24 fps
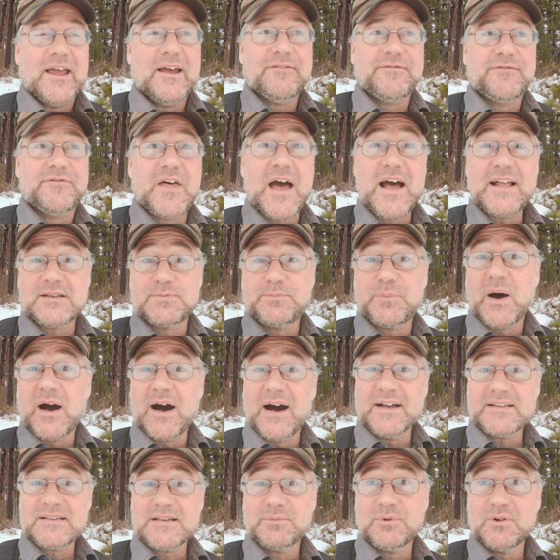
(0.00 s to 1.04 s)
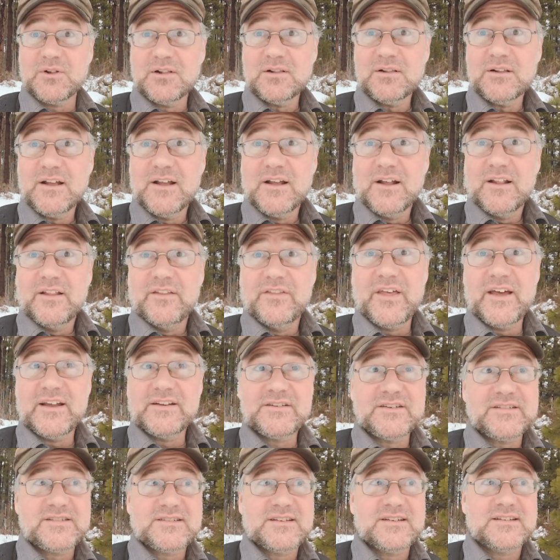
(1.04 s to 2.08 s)
If that's possible,
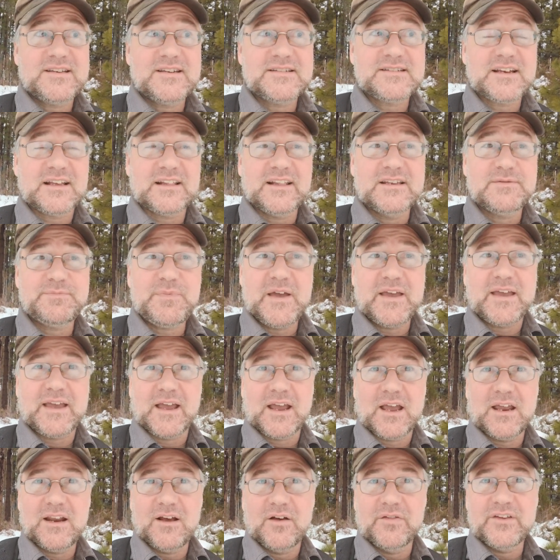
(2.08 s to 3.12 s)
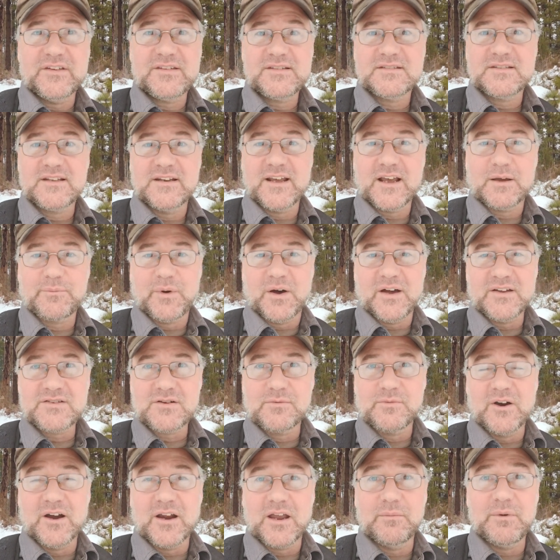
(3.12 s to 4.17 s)
then just statistically speaking, you know, this is the Nick
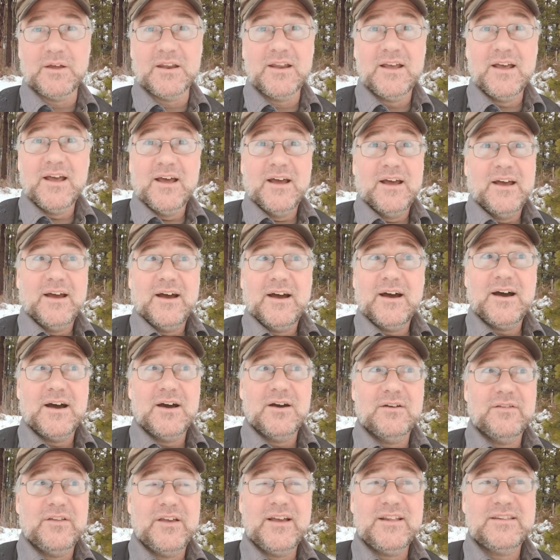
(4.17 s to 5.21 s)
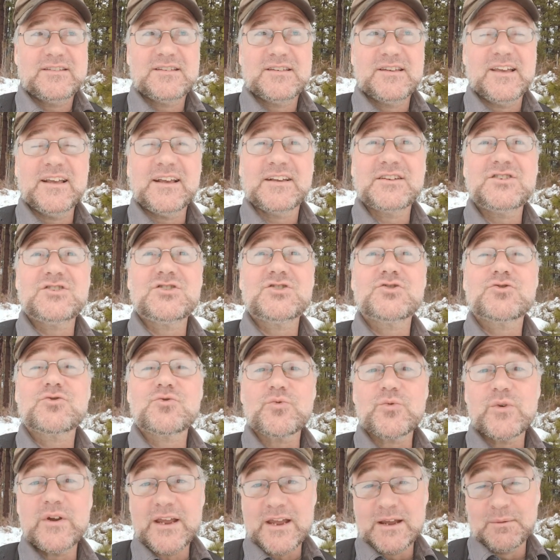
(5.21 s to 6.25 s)
Bostrom argument, uh, it's
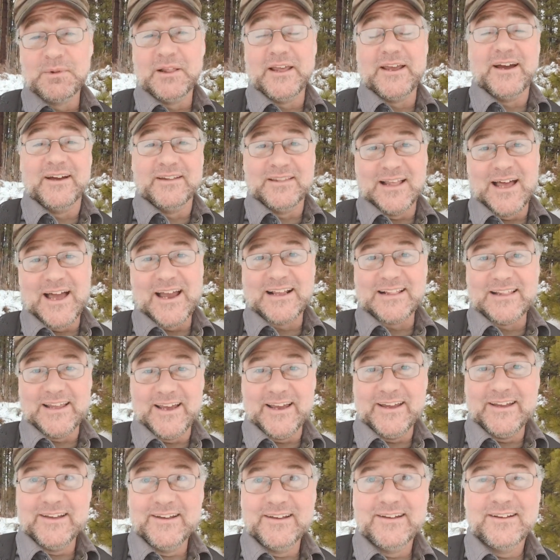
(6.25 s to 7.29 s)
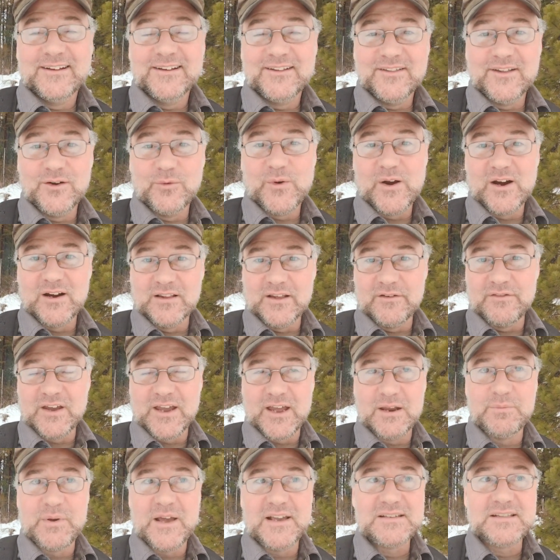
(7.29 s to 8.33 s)
extremely unlikely that we are
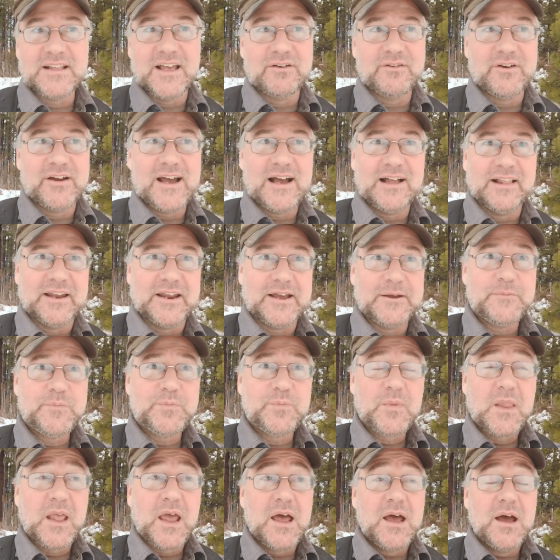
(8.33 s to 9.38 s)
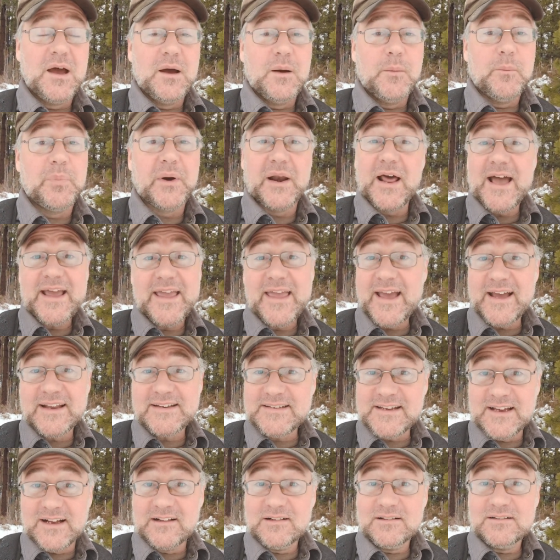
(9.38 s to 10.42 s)
living in baseline reality. But I
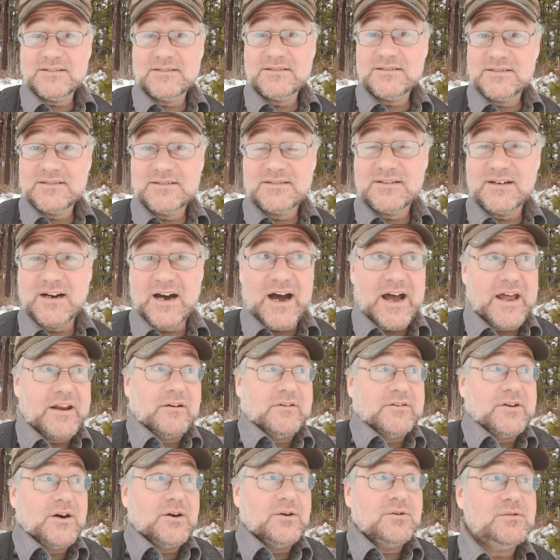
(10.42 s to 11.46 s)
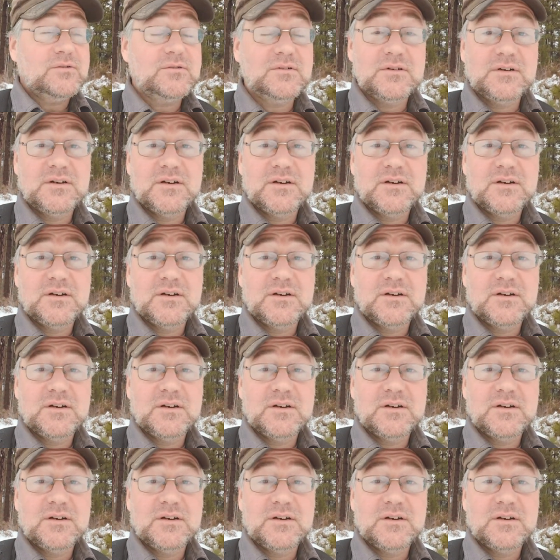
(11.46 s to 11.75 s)
can't tell. I don't know.